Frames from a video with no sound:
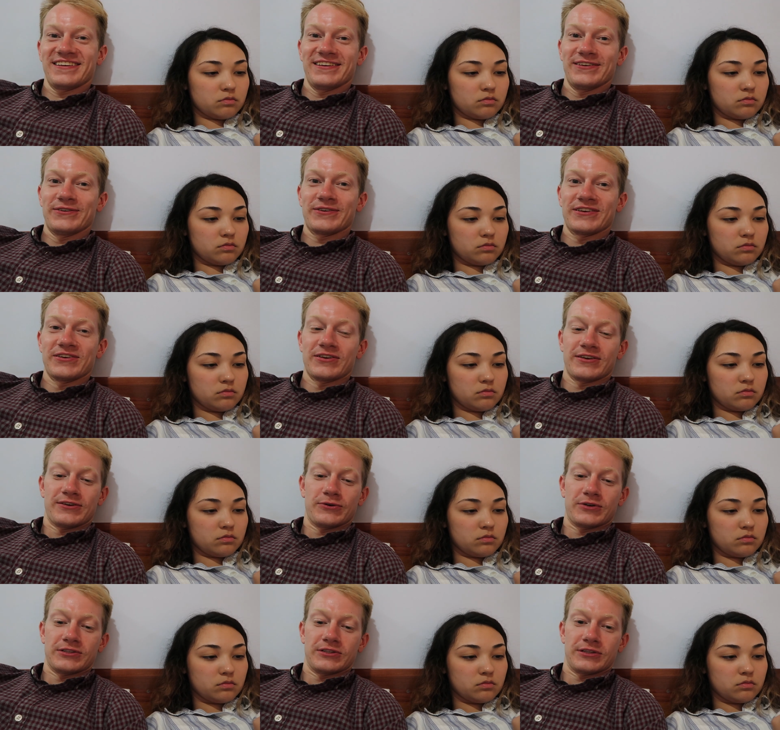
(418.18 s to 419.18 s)
Speaker 1: you
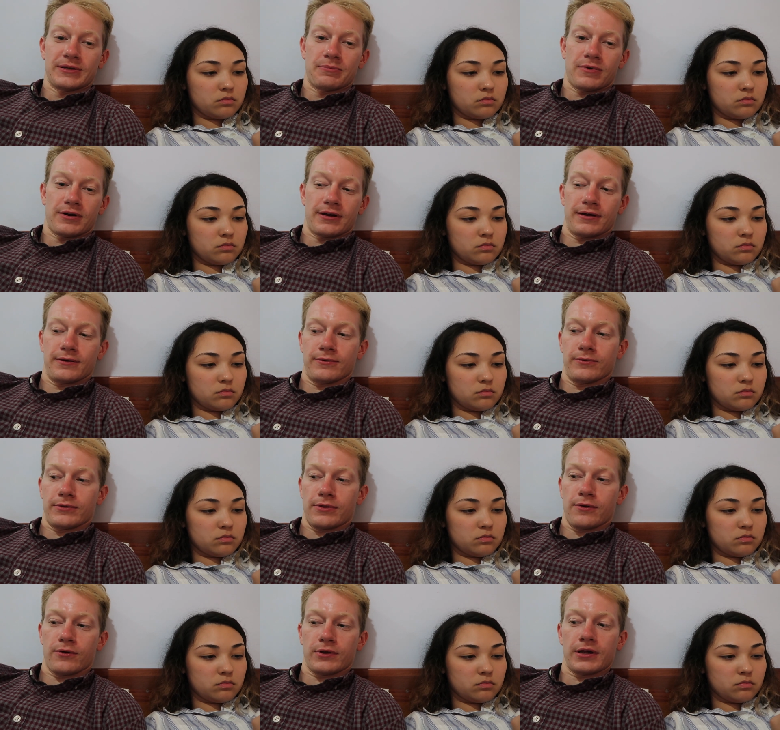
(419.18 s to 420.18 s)
can you can sleep on it
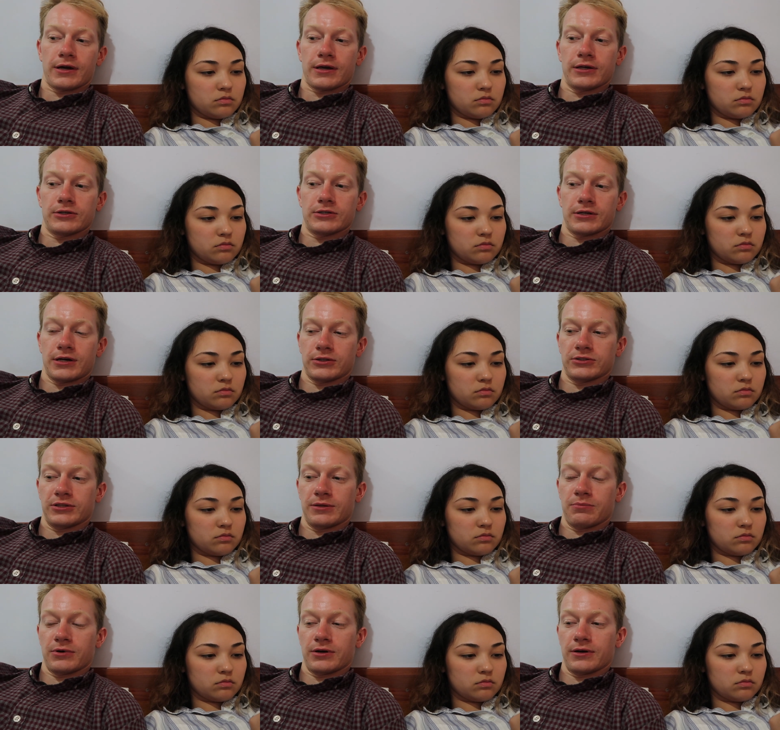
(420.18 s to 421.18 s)
with your luggage and
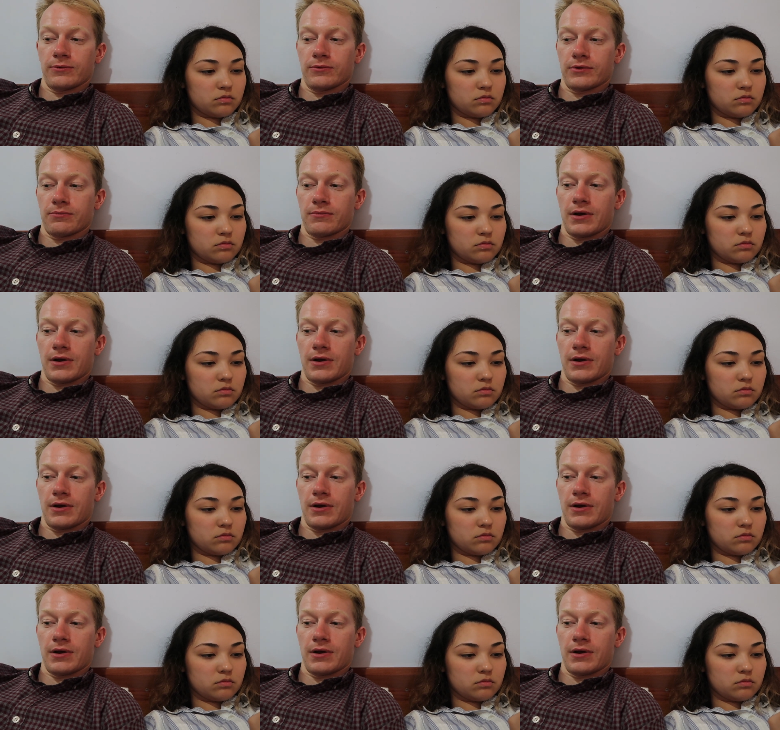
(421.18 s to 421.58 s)
I'll sleep on it with